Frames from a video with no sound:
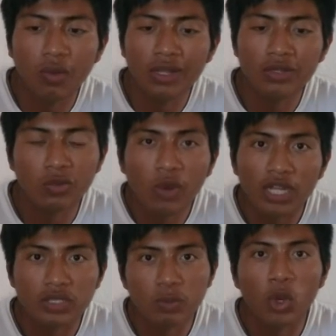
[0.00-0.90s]
want to
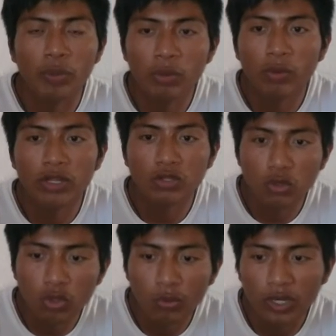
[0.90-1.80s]
watch more people want
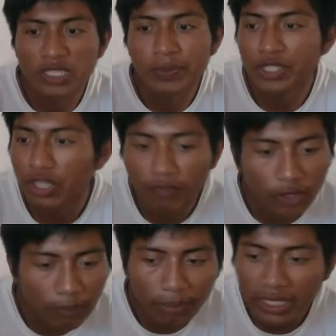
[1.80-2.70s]
to know more especially
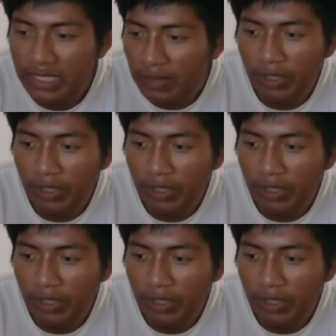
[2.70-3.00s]
for debates